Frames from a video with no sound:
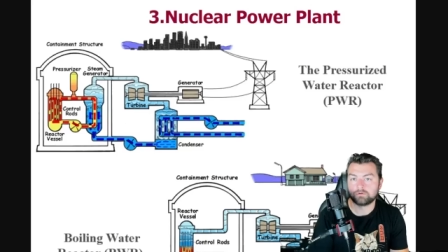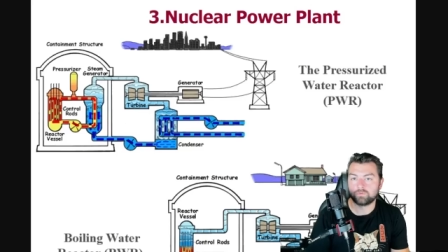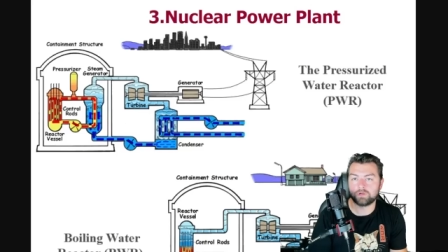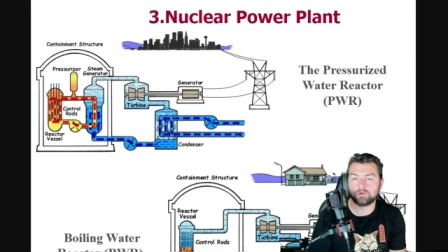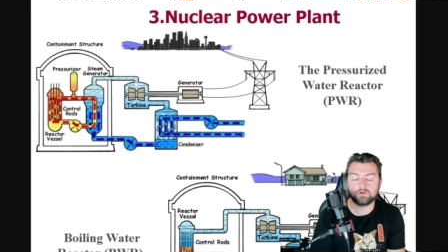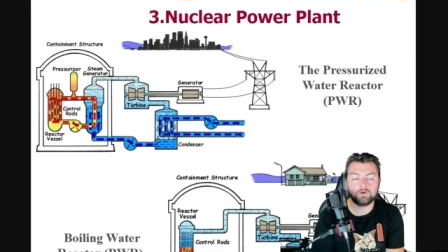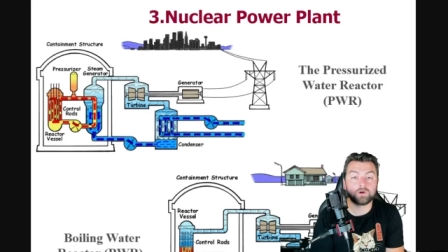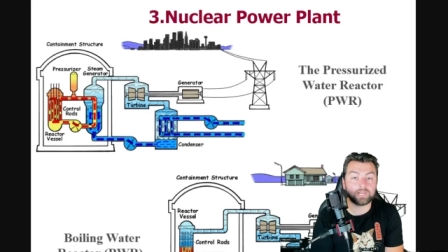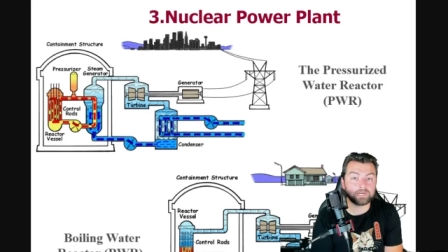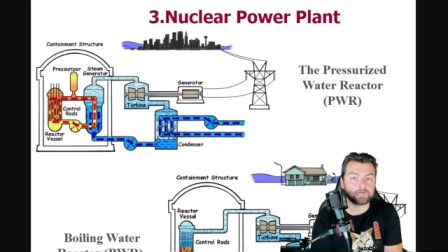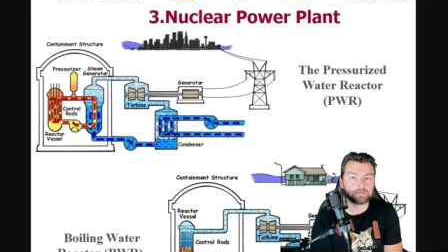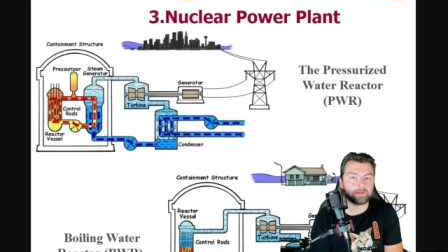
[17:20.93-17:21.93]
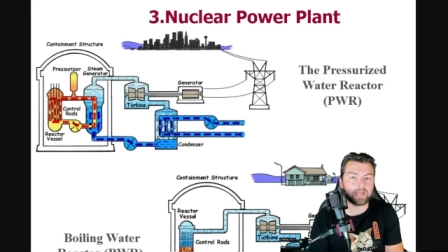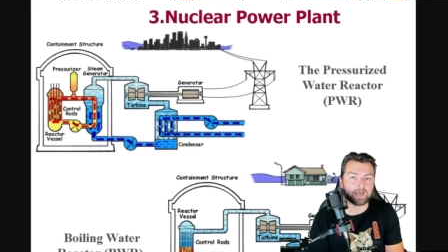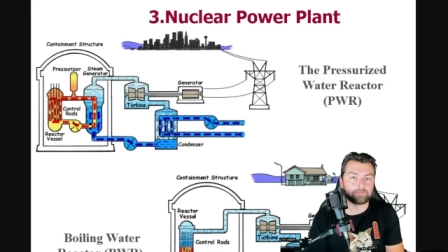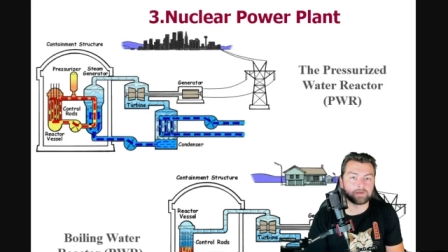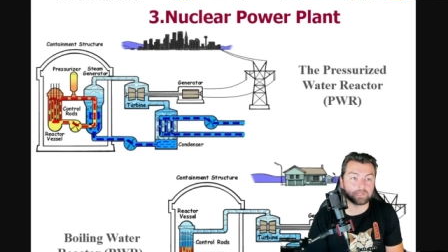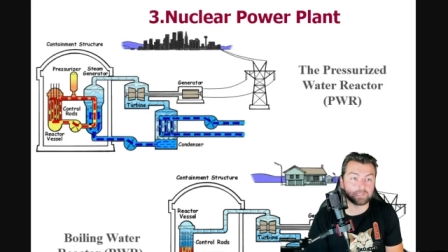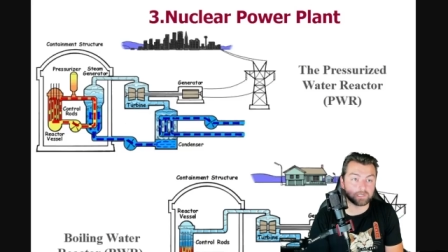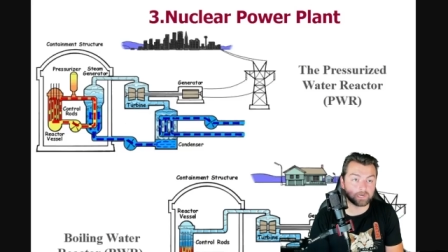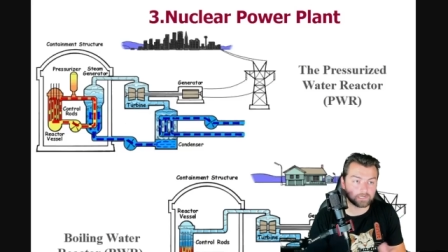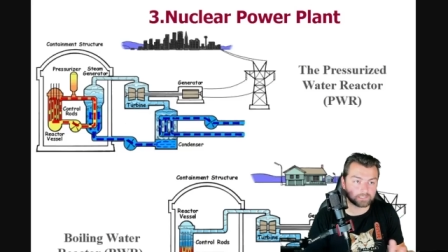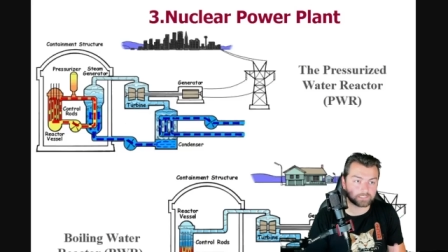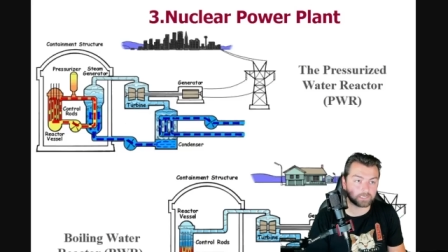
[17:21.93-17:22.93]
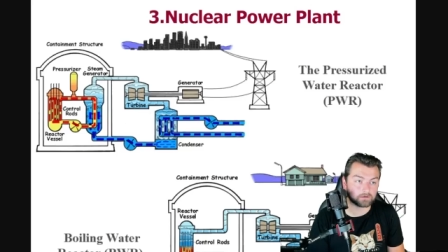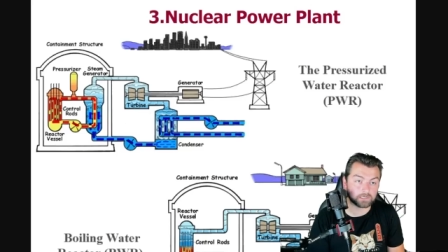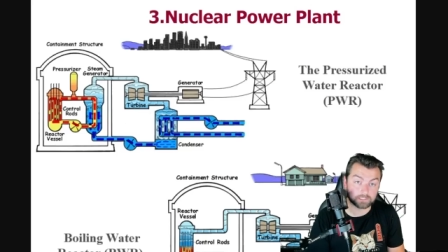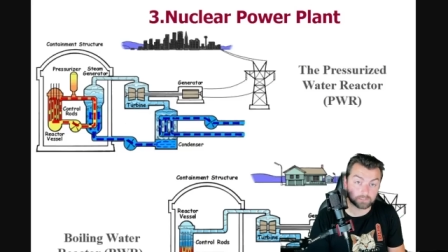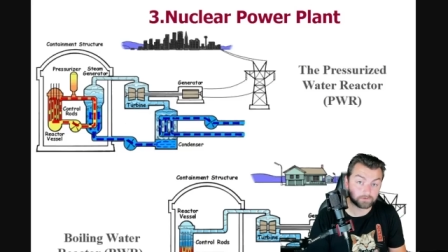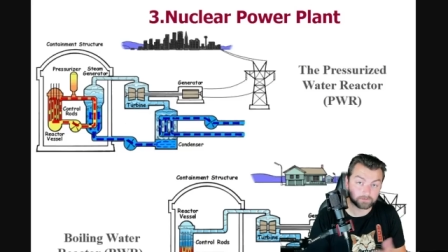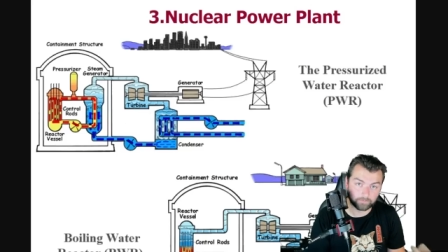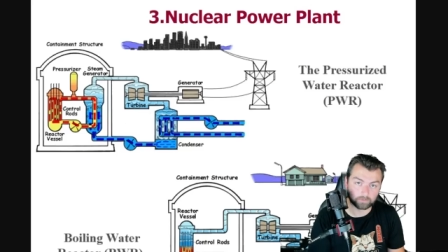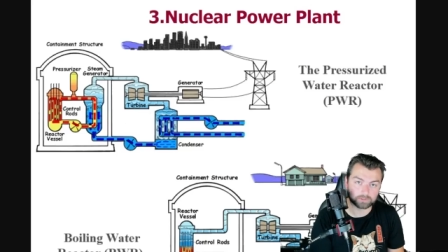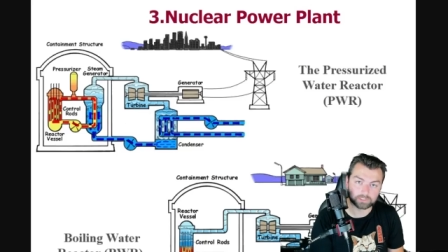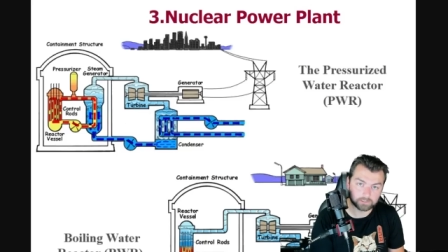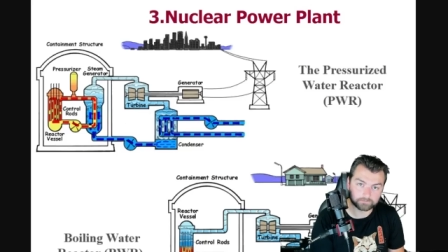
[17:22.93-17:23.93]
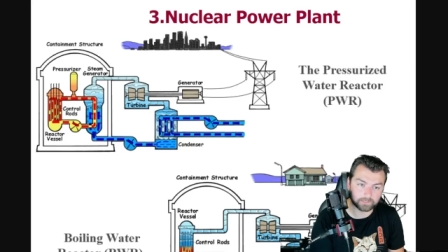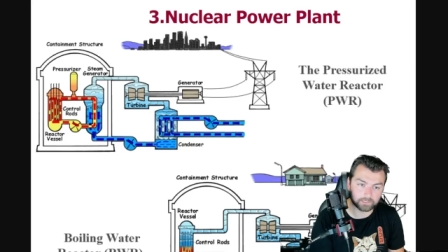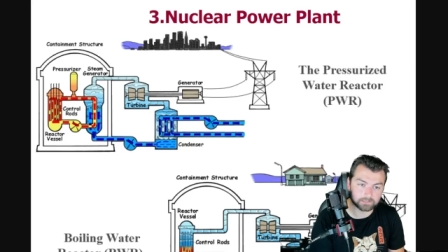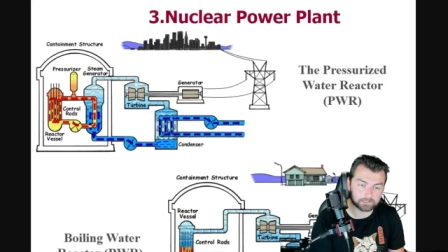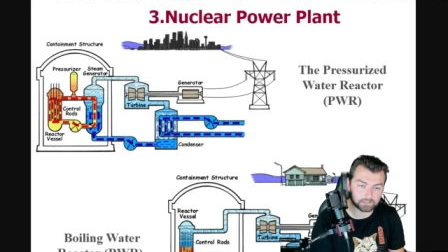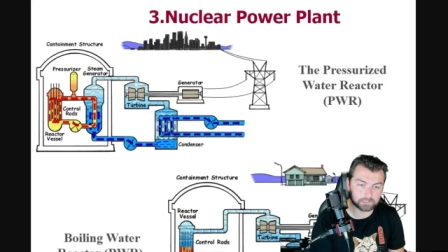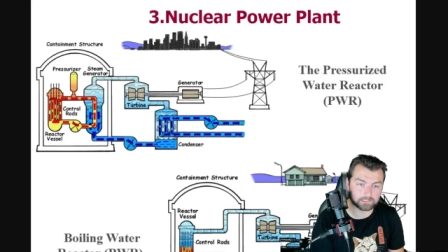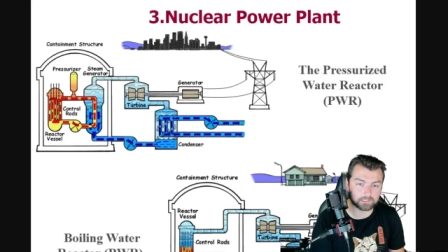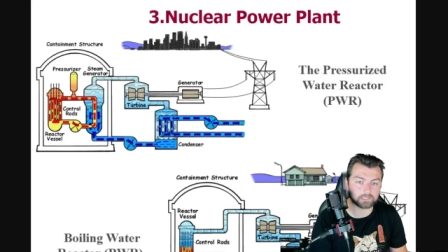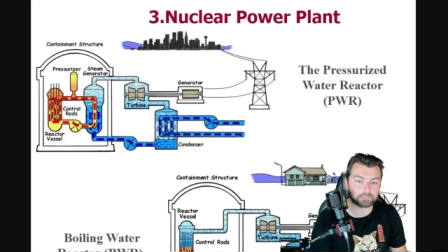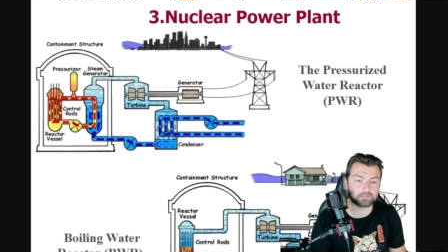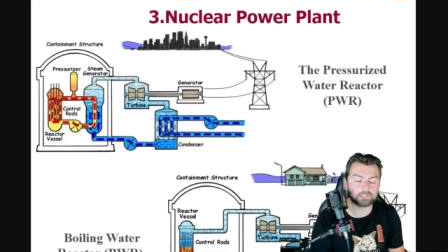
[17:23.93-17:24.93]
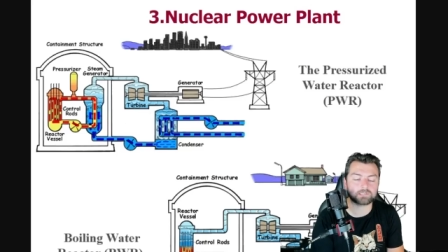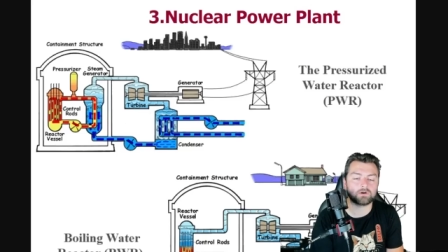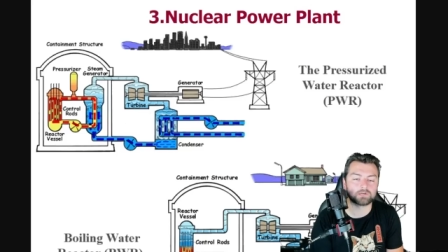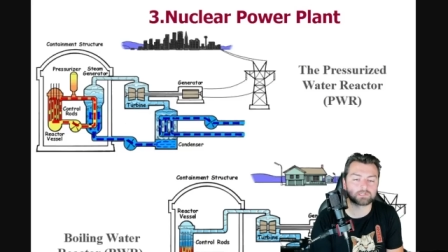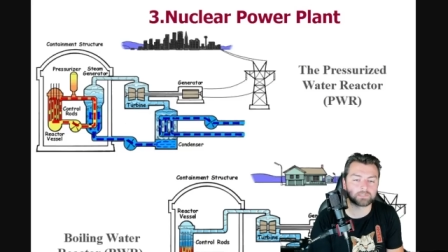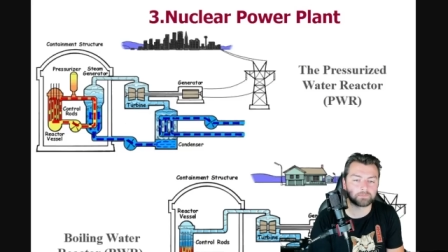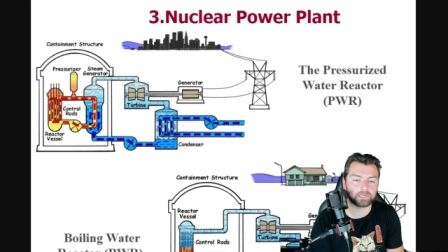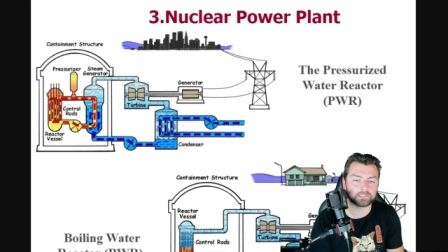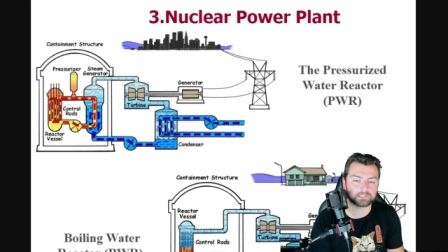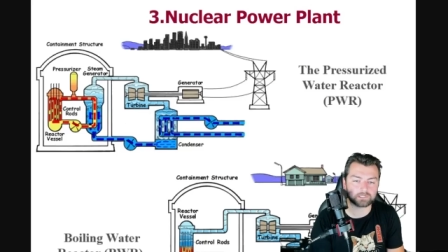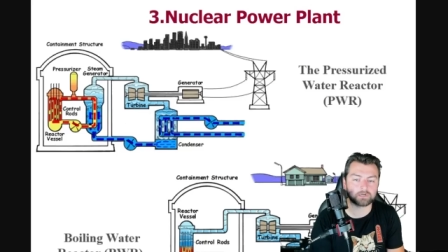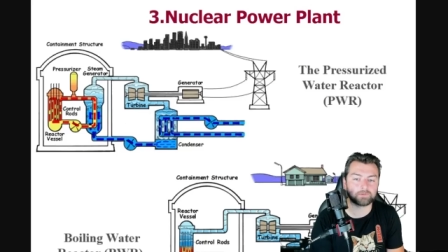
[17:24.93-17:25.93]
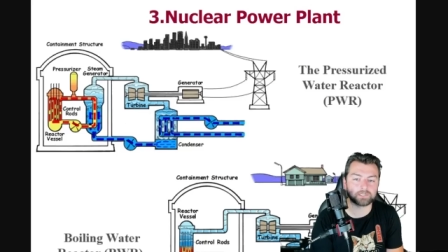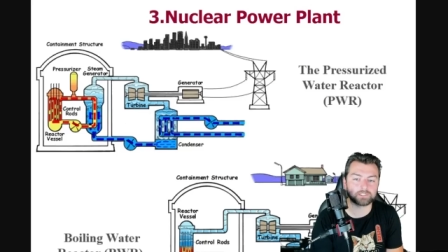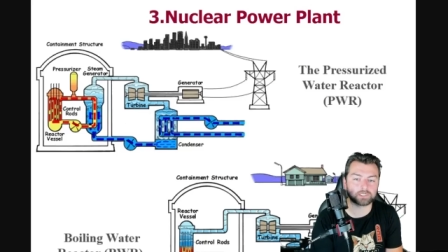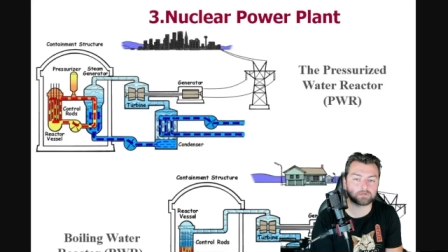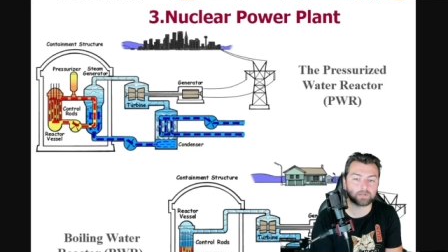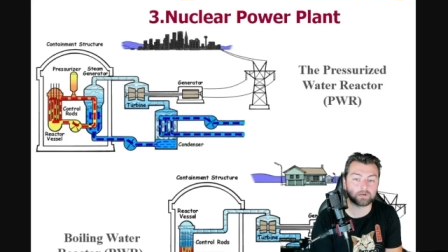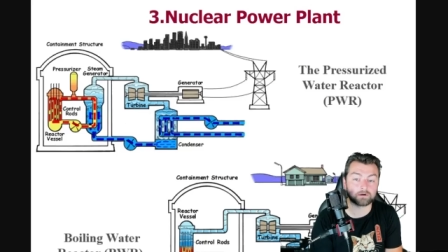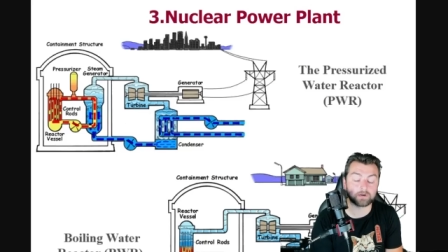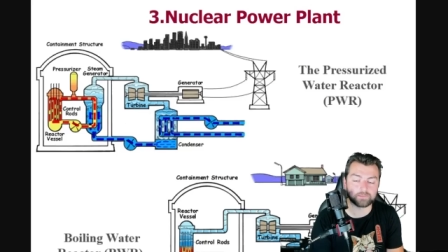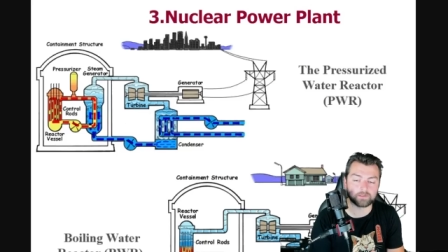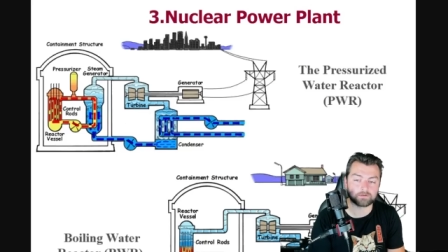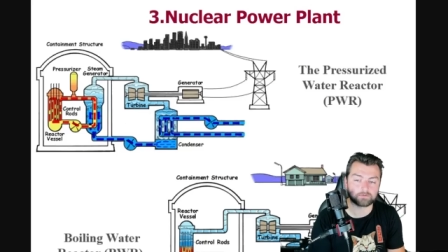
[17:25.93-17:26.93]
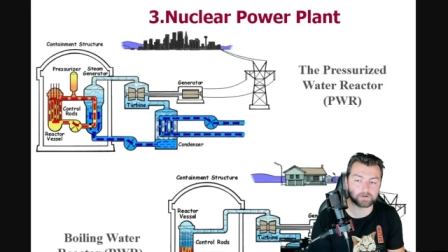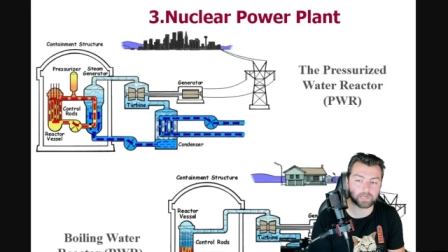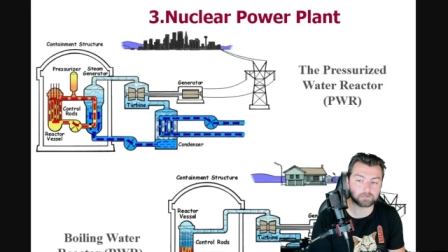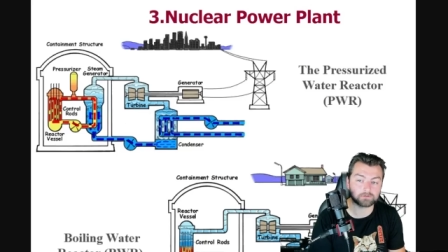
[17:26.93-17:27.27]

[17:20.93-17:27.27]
Well, what ended up happening in a series of unfortunate events is that this caused the plant's turbine generator and then the reactor